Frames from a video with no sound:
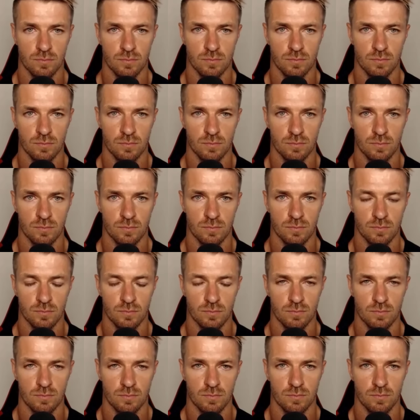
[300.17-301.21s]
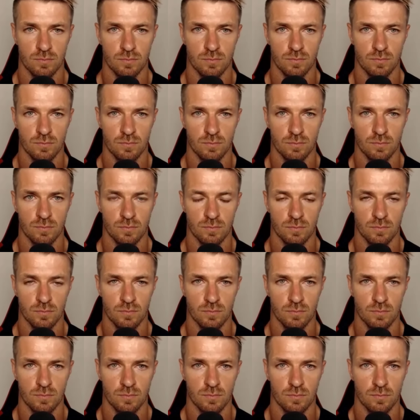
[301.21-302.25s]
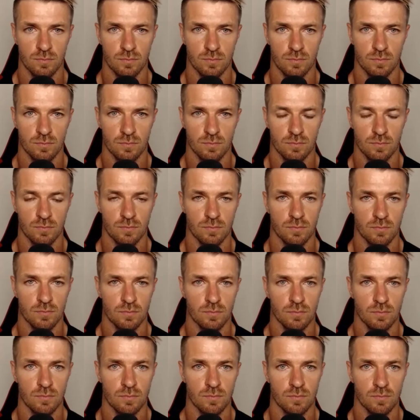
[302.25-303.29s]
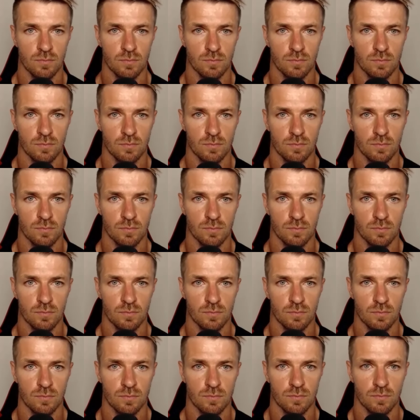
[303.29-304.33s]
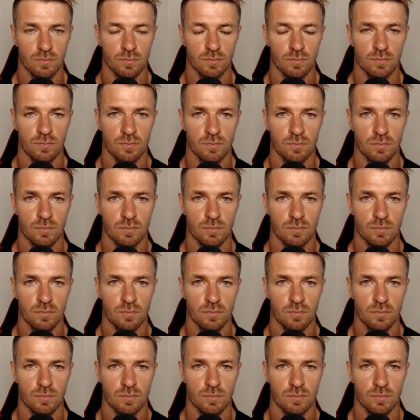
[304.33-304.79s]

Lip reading: (silent)